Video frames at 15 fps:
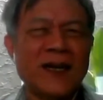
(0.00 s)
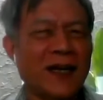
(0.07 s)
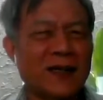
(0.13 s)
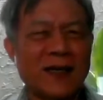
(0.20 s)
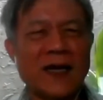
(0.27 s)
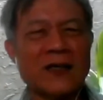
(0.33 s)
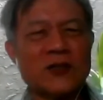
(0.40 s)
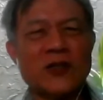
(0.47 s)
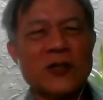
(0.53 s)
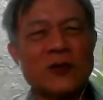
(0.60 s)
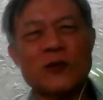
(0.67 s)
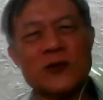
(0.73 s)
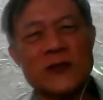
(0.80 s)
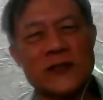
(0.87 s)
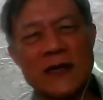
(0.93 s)
and actually
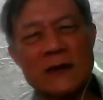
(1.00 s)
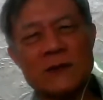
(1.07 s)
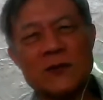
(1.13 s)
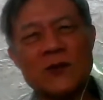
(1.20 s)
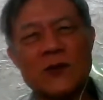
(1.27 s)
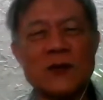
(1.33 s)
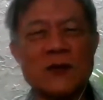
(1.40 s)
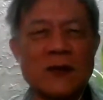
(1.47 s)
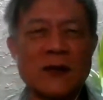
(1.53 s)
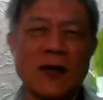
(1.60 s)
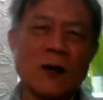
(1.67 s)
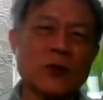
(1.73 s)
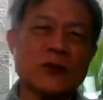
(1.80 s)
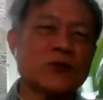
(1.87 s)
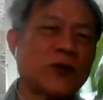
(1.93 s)
those times I
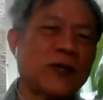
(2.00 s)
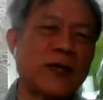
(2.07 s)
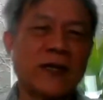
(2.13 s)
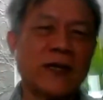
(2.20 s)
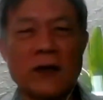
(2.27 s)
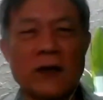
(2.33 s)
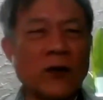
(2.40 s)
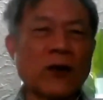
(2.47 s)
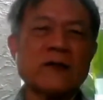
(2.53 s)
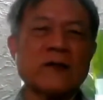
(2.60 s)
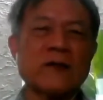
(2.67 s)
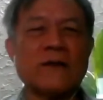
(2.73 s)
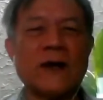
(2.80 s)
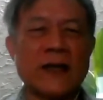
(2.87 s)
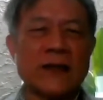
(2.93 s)
was reading a
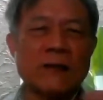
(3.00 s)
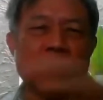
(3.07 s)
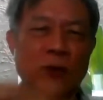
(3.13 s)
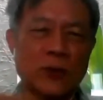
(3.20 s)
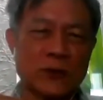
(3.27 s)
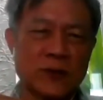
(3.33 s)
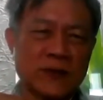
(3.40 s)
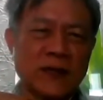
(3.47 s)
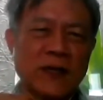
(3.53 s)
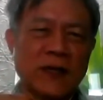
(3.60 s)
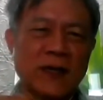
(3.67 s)
lot of other books